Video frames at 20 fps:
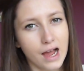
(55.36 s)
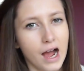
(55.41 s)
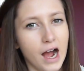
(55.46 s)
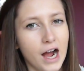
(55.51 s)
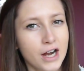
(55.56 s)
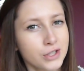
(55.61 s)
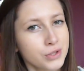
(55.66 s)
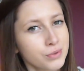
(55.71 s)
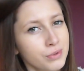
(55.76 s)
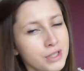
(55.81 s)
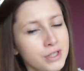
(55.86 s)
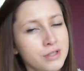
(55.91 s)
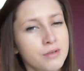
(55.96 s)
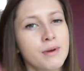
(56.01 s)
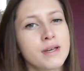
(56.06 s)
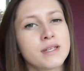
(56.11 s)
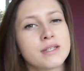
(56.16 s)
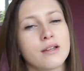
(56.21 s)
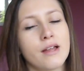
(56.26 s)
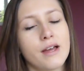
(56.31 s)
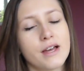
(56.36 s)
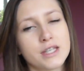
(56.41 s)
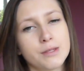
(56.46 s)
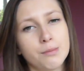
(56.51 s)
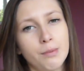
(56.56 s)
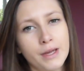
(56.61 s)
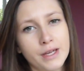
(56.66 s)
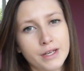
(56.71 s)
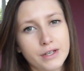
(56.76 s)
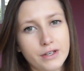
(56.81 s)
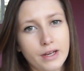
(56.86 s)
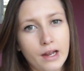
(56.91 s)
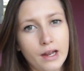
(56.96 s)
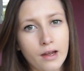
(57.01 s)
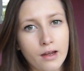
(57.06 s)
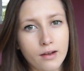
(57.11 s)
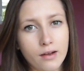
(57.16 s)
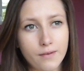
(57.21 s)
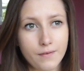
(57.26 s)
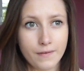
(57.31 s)
I just wanted to basically explain to
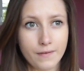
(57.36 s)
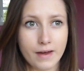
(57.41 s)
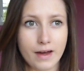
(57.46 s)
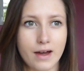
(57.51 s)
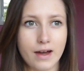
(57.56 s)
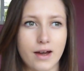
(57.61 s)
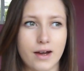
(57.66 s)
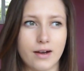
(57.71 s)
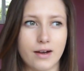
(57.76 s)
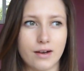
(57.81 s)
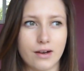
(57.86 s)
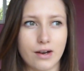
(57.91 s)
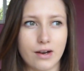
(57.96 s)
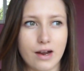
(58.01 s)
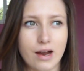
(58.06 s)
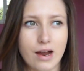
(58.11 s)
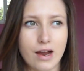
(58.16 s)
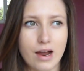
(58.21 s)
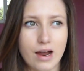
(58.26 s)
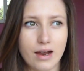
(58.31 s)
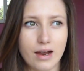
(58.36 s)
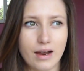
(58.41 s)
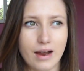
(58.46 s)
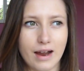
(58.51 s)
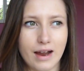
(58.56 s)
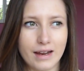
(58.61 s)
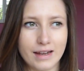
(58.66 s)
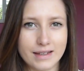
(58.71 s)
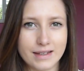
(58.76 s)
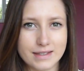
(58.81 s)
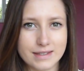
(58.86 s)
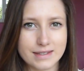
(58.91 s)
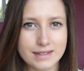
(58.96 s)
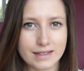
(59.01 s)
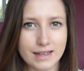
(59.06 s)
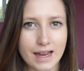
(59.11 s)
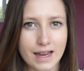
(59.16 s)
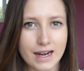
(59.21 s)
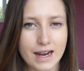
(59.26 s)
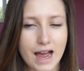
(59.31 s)
you that it's
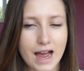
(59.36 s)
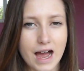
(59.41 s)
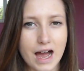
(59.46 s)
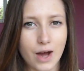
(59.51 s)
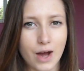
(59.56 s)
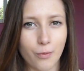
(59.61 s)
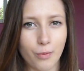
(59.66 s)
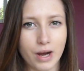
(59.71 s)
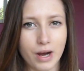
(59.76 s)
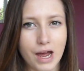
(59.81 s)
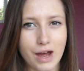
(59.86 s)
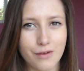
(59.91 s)
kind of hard when I